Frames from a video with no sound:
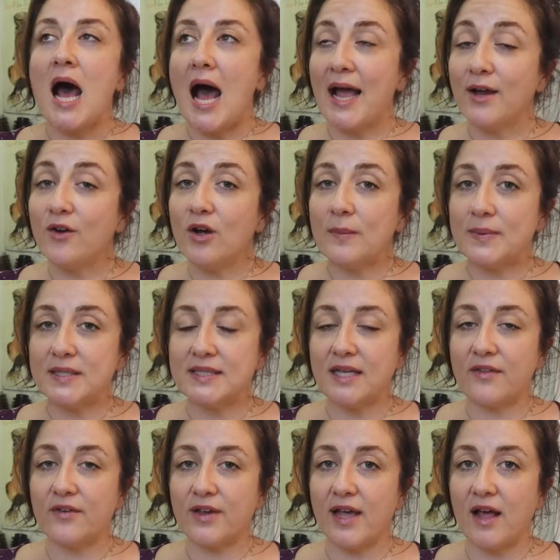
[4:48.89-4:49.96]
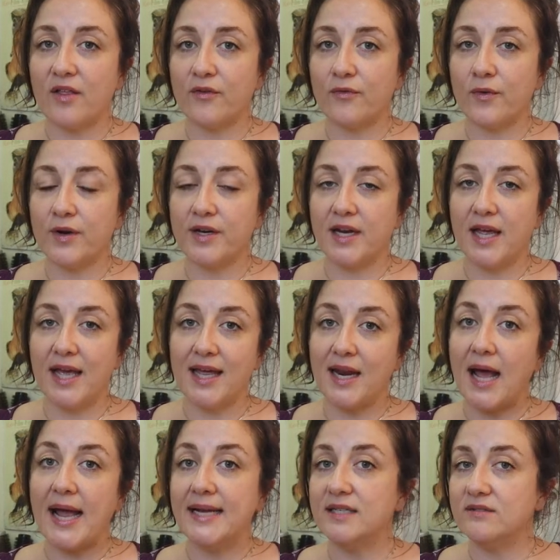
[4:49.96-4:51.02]
I grew up in Southern California and
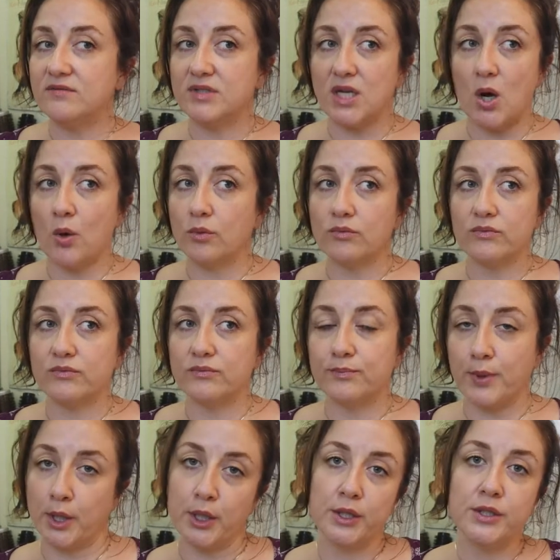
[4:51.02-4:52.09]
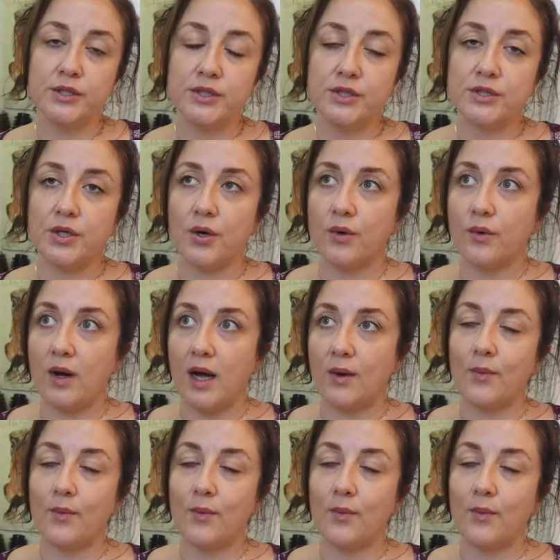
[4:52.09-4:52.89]
I don't burn, so,